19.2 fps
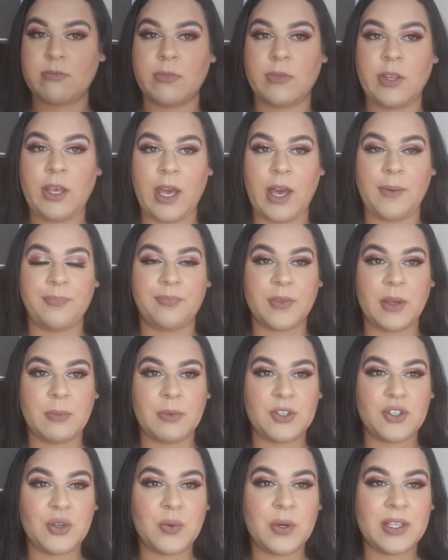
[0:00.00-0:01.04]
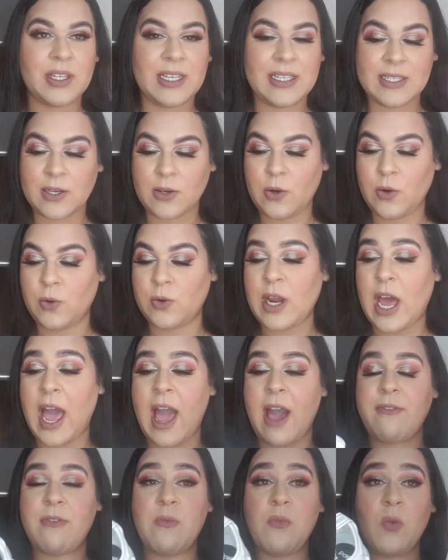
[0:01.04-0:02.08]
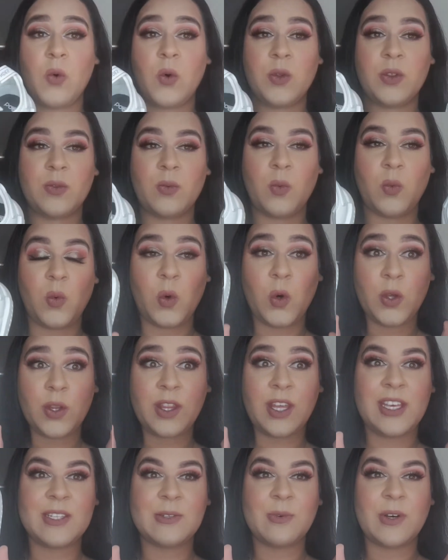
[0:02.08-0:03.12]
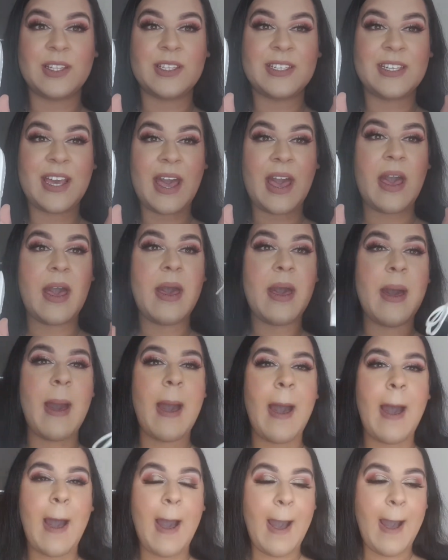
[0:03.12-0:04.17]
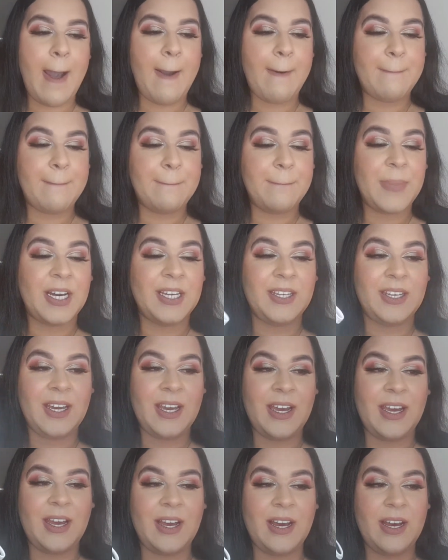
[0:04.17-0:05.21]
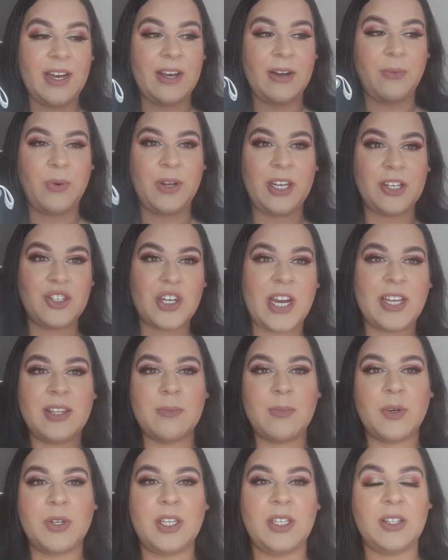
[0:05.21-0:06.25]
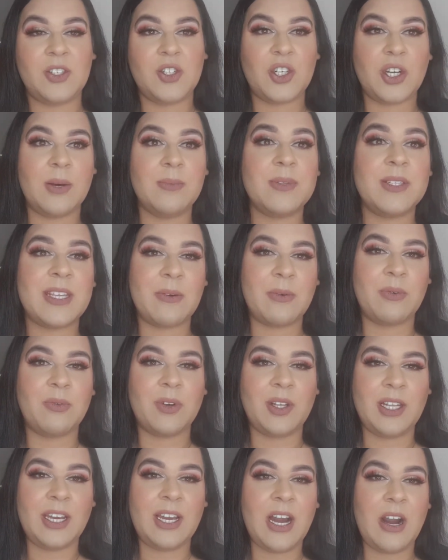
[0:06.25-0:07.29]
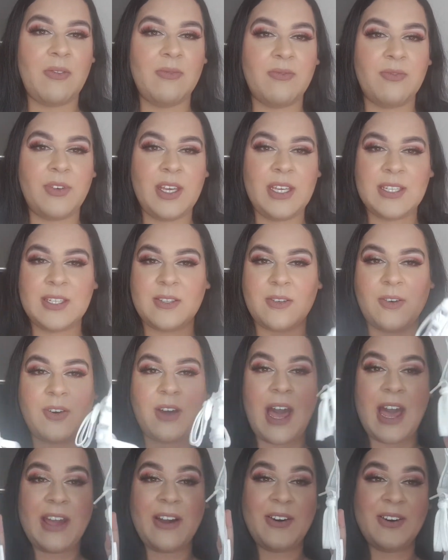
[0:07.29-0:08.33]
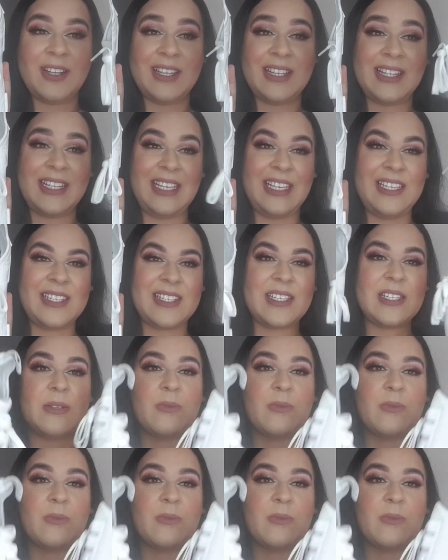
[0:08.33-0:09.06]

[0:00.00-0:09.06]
Yeah, I'm not sure what these are called. I haven't wore these ones yet. But yeah, when I tried them on in the shops, they were really comfy. So I got these